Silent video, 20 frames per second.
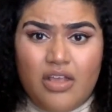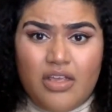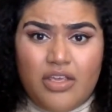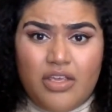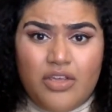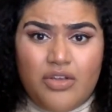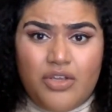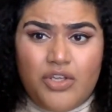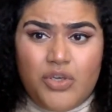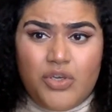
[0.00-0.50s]

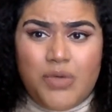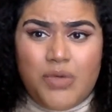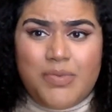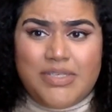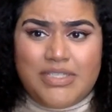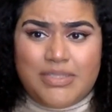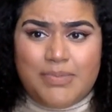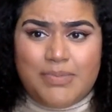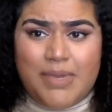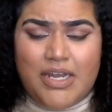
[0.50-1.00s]
You know, you don't want to be
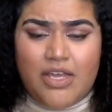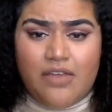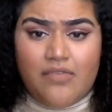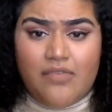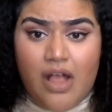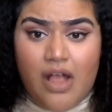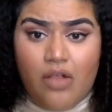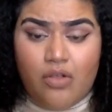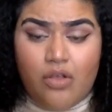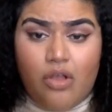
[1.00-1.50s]
smelling of
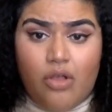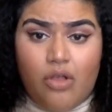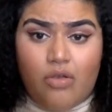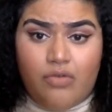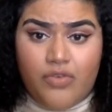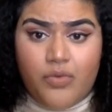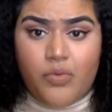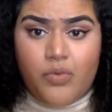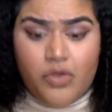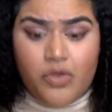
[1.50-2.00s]
alcohol.
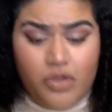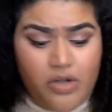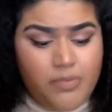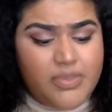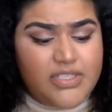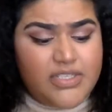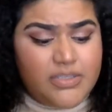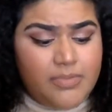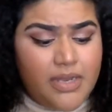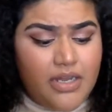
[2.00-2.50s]
If you want going to
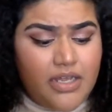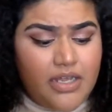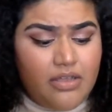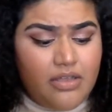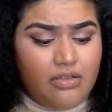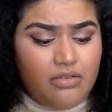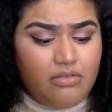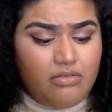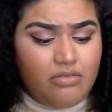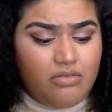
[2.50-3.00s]
be
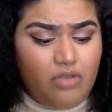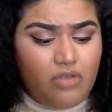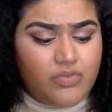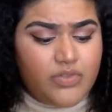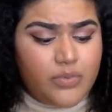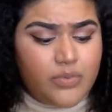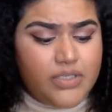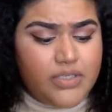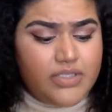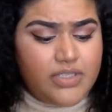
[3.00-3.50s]
smelling of
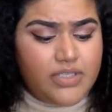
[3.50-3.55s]
sweet